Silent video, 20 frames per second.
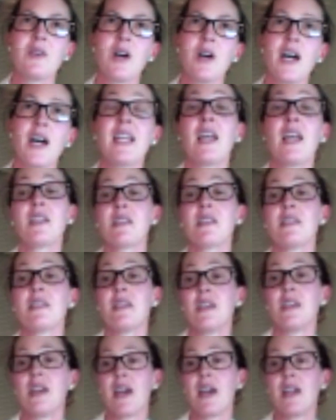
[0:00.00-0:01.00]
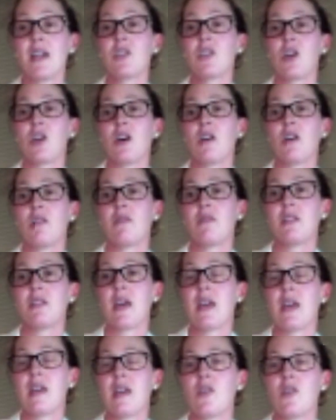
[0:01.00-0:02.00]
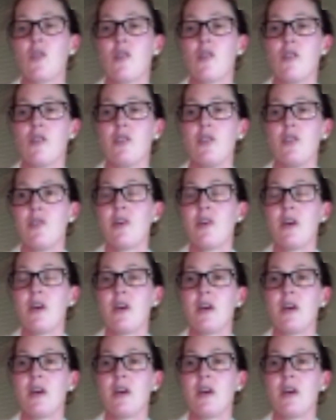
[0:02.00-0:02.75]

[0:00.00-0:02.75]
HR take on